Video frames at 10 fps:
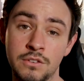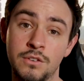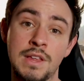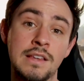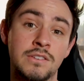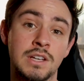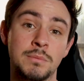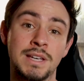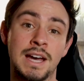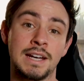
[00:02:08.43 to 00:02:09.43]
So that's gonna
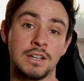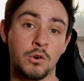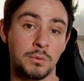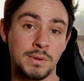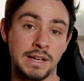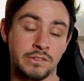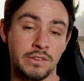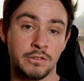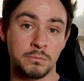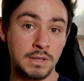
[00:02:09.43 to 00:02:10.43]
be kind of going back to
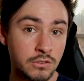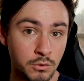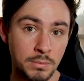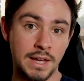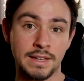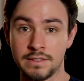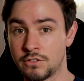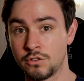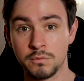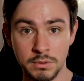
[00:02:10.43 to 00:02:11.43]
this mental bank
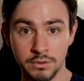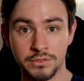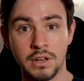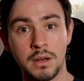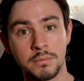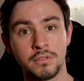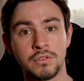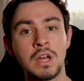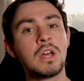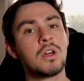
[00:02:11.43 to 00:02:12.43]
that you've built up of